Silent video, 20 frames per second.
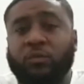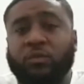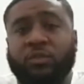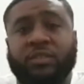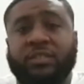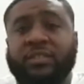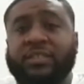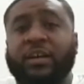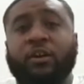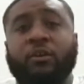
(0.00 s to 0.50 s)

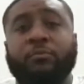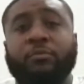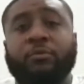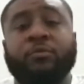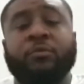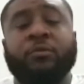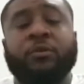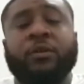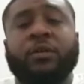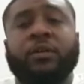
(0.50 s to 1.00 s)
just
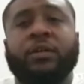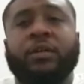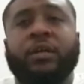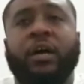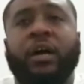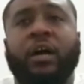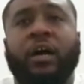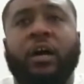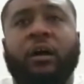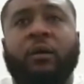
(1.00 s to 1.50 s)
terrible
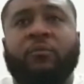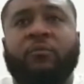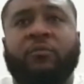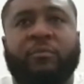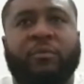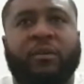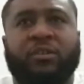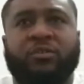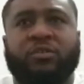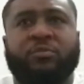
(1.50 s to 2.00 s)

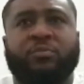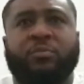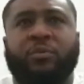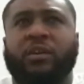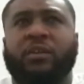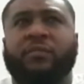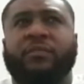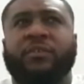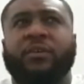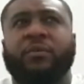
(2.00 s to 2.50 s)
from Arsenal's
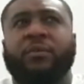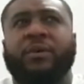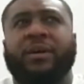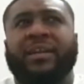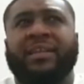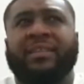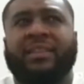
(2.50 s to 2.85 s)
point of view.